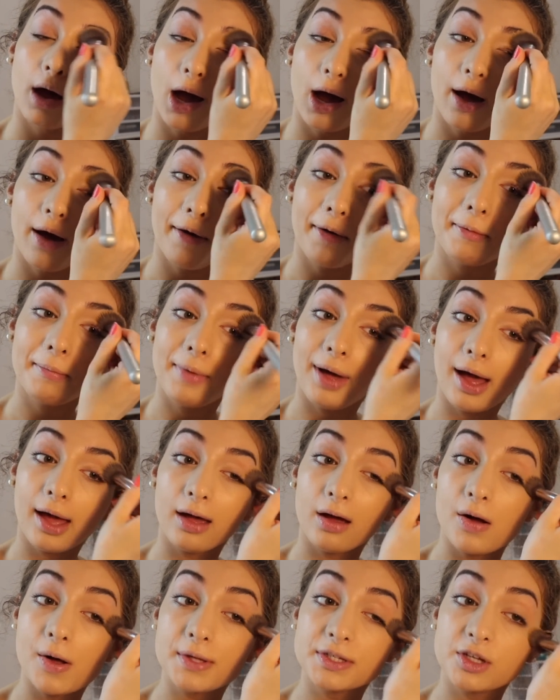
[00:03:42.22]

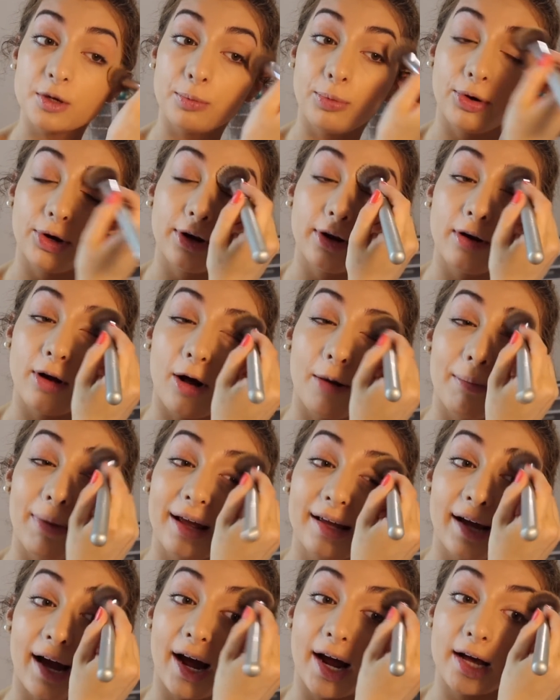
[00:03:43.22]
I also put it on
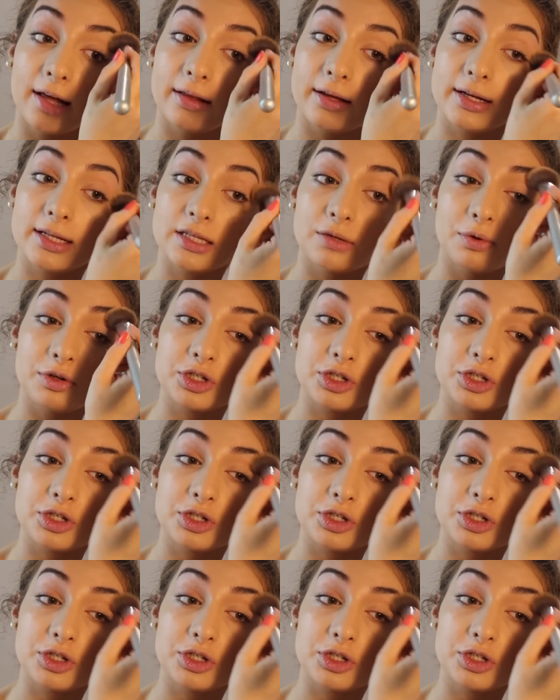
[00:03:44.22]
my eyelids,